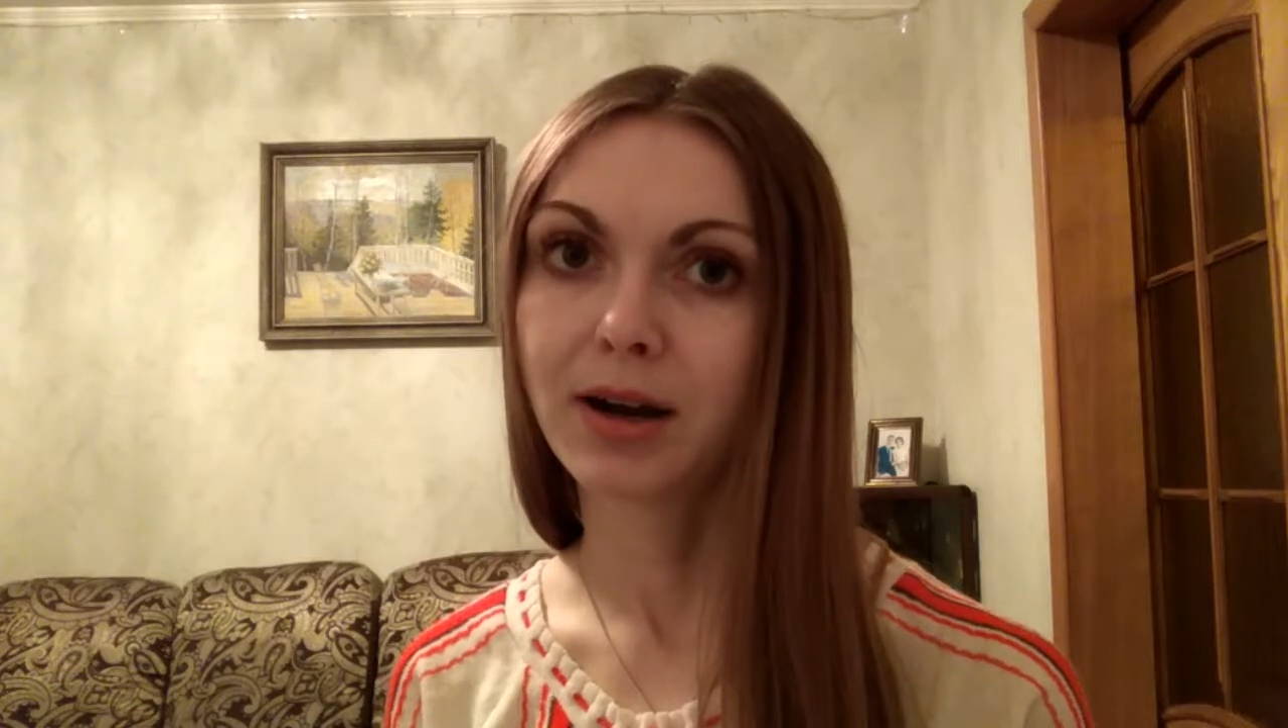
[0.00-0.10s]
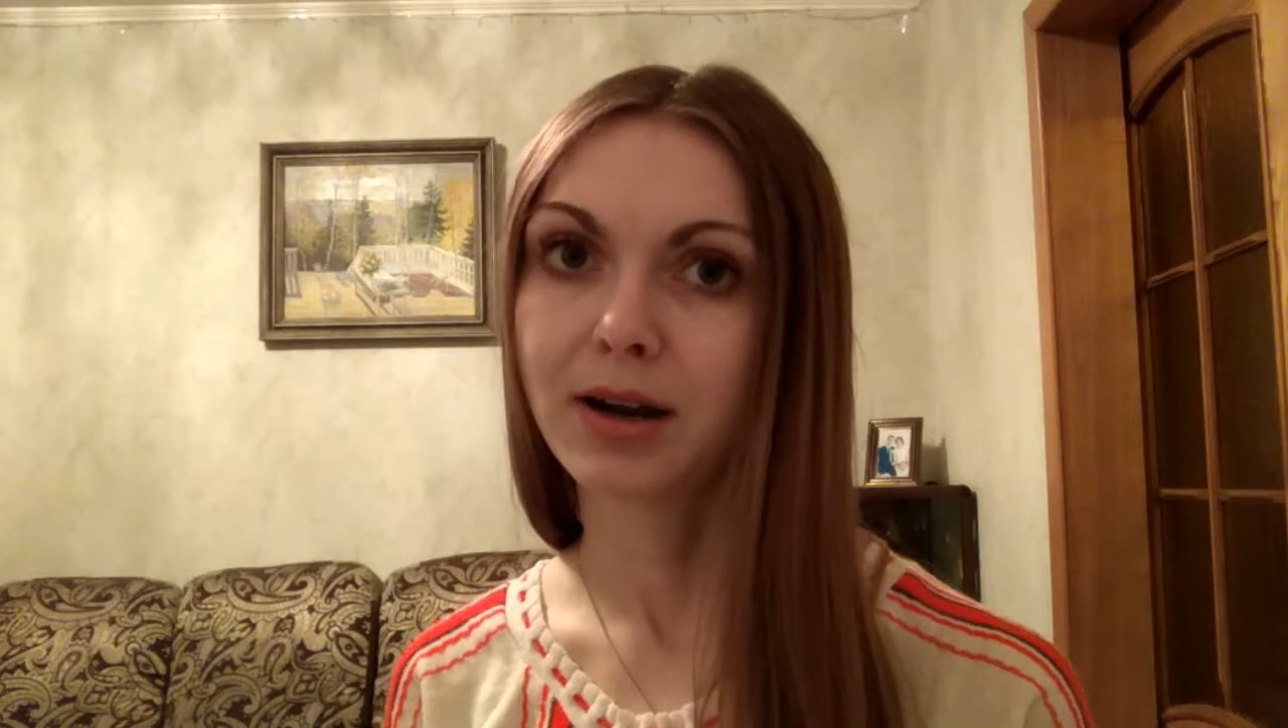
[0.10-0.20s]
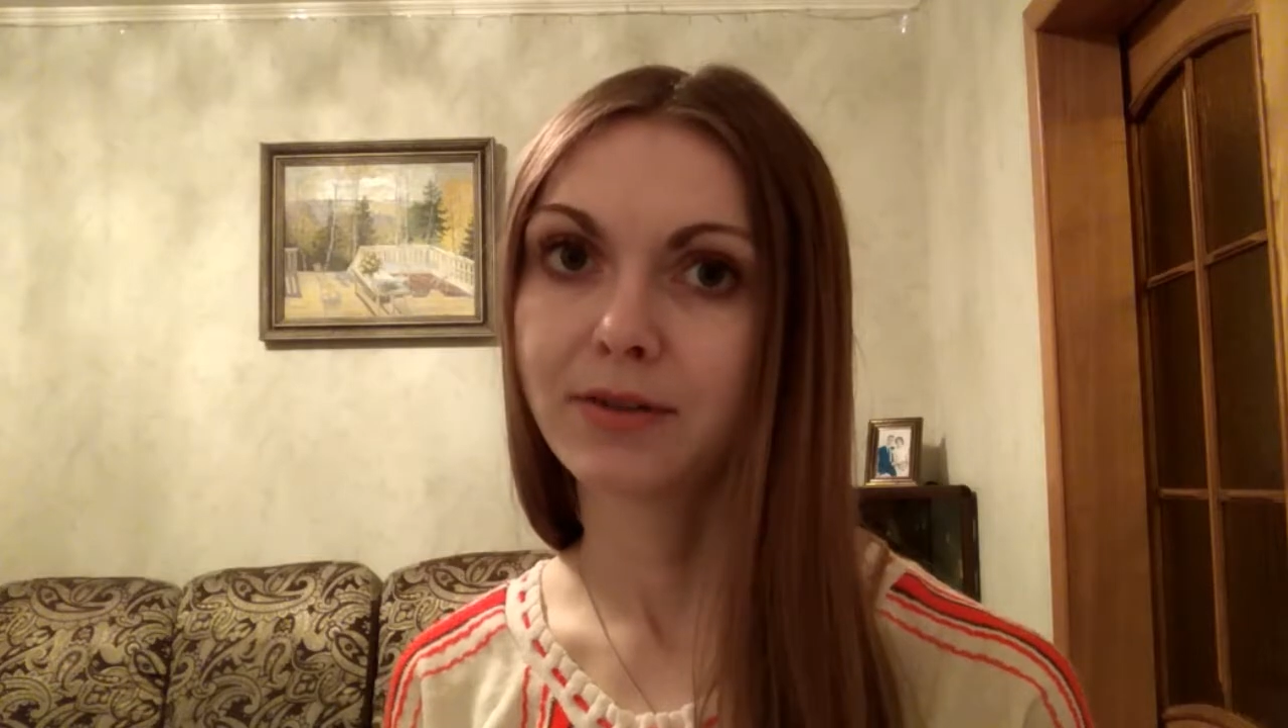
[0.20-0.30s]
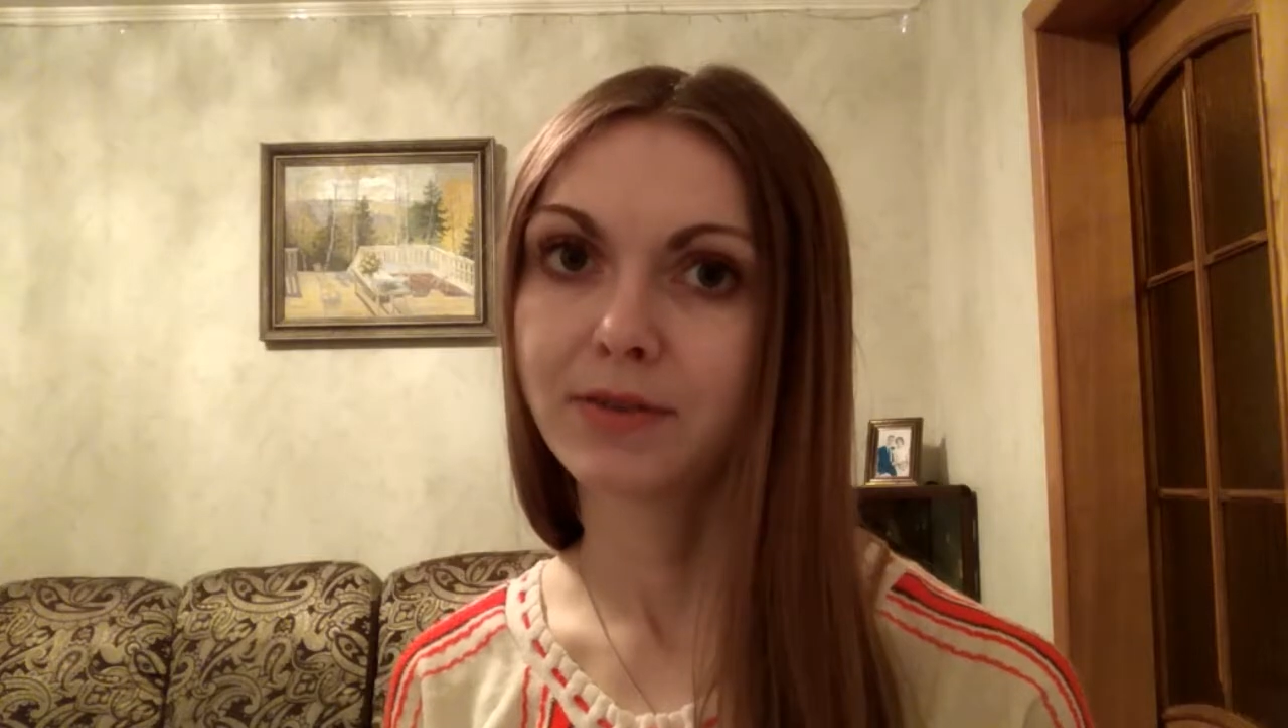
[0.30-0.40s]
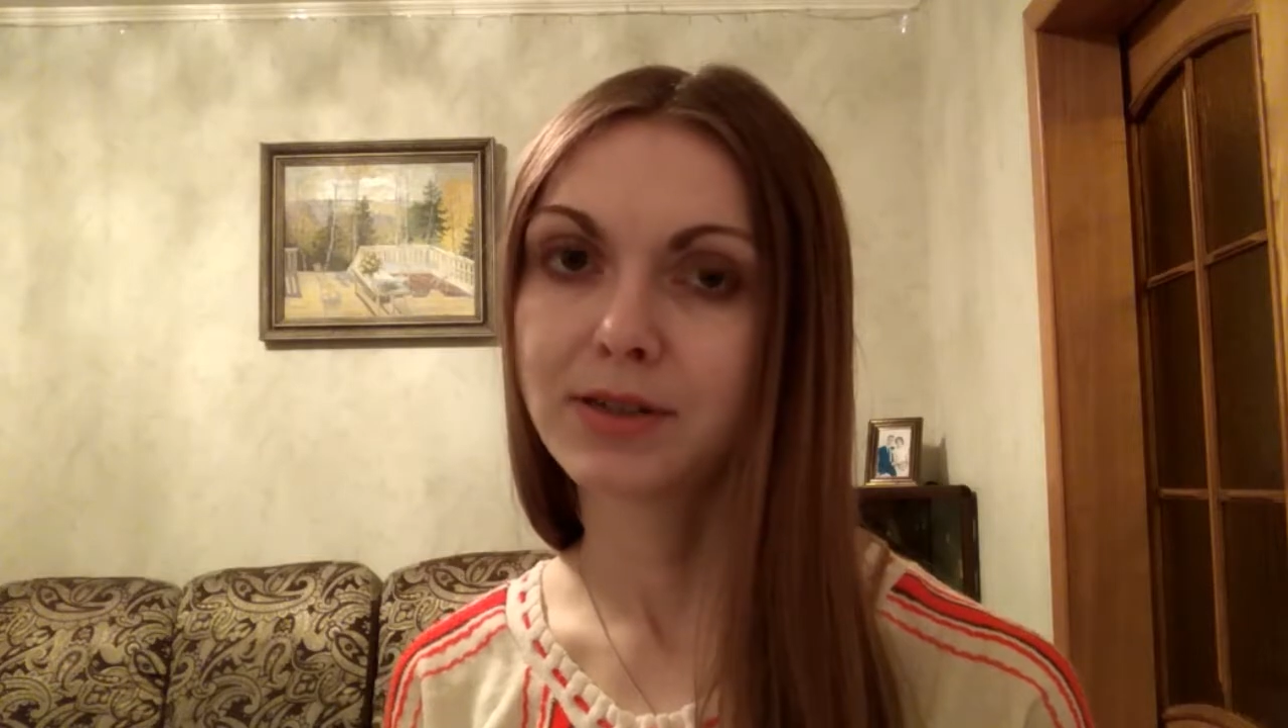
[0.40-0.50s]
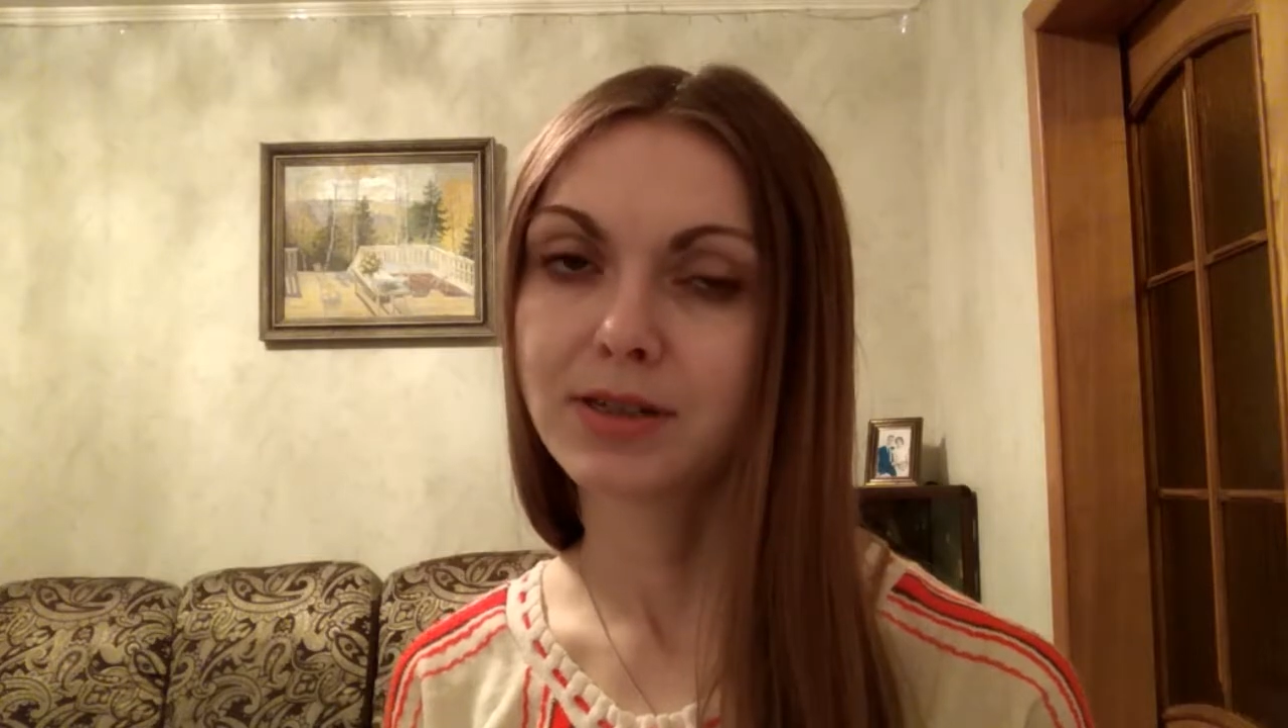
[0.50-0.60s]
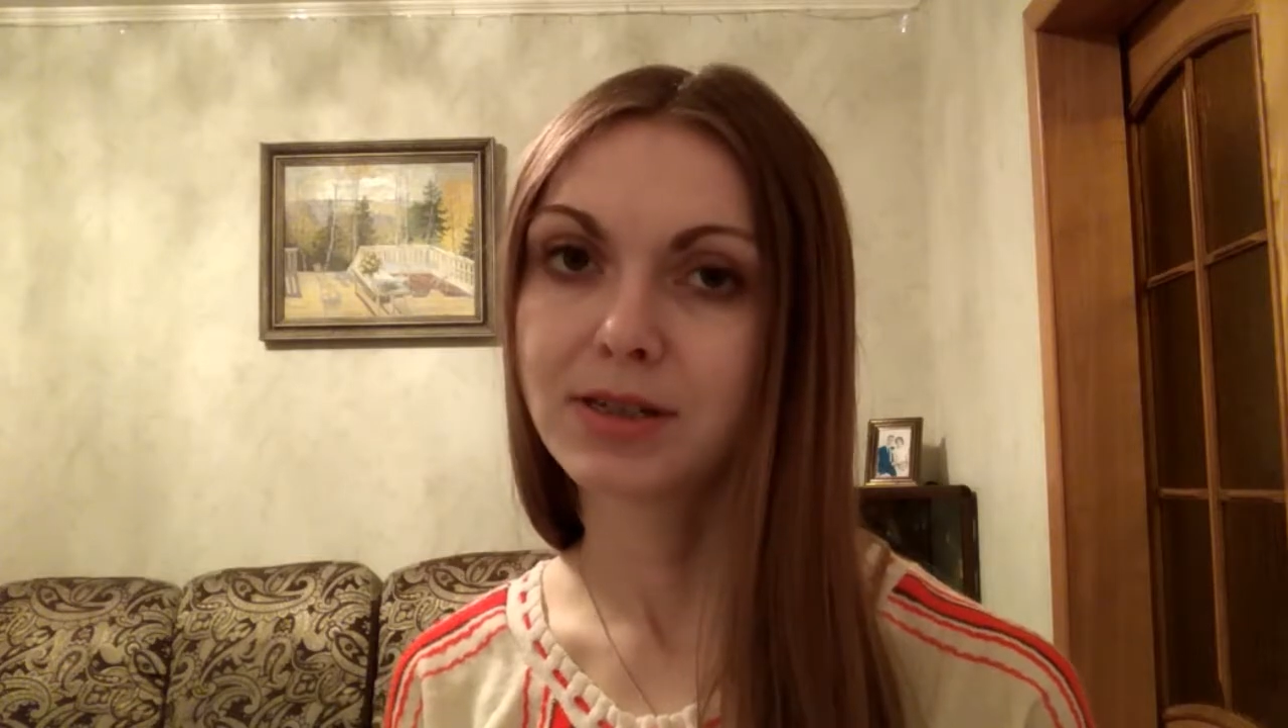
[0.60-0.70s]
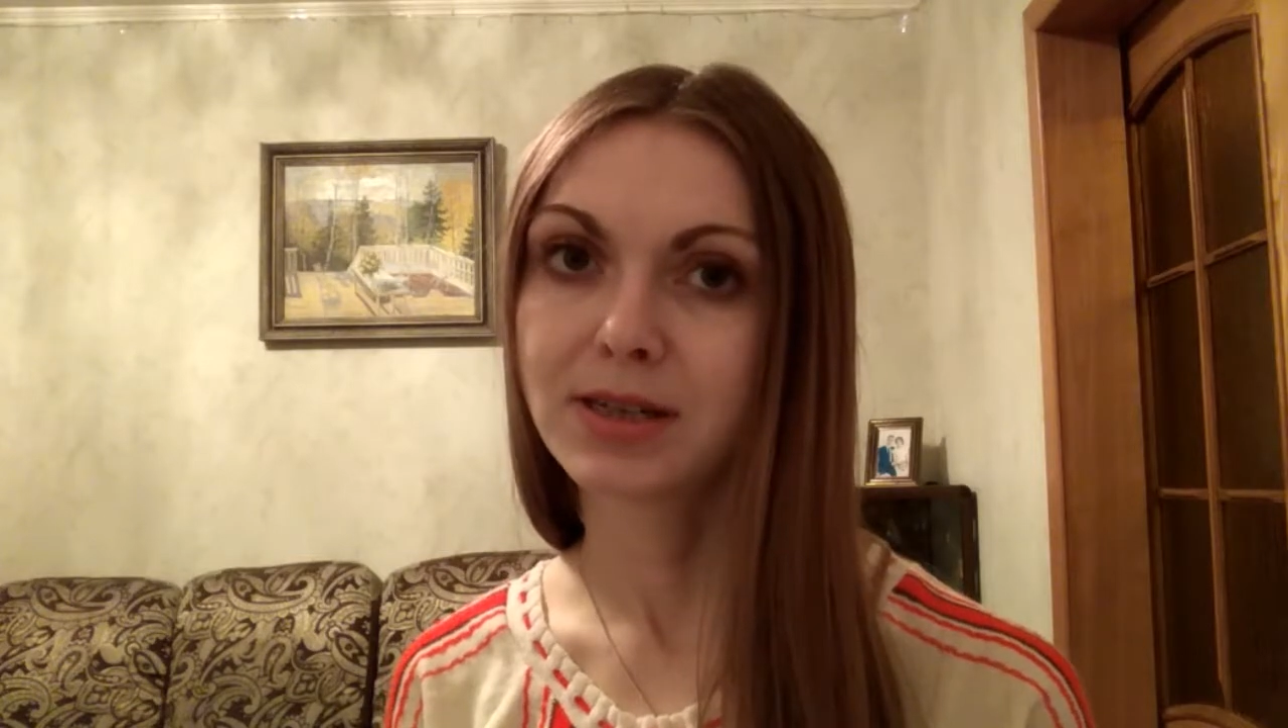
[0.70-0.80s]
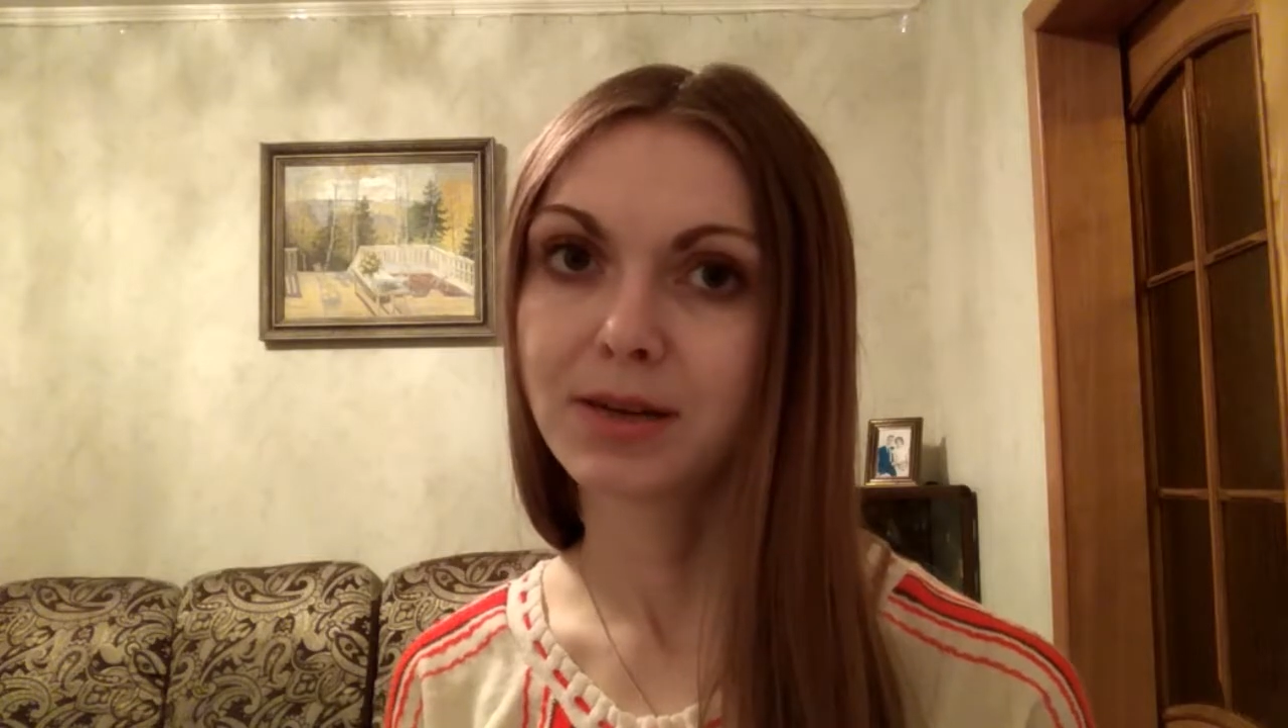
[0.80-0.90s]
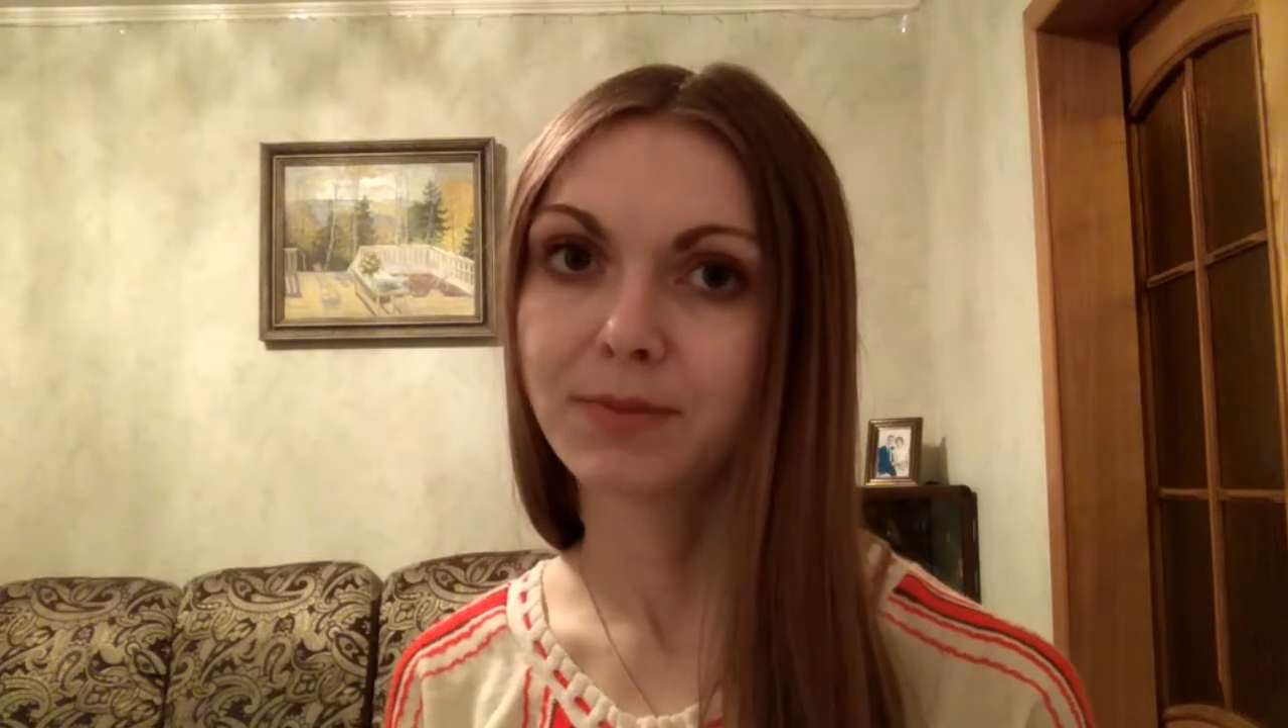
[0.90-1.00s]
confident in